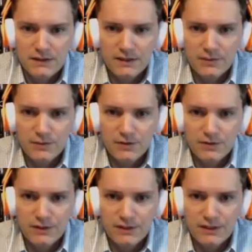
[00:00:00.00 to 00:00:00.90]
I'm going to go
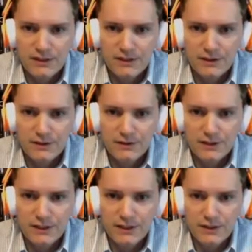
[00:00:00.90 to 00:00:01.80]
ahead in here
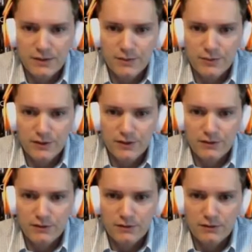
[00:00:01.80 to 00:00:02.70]
and upgrade her.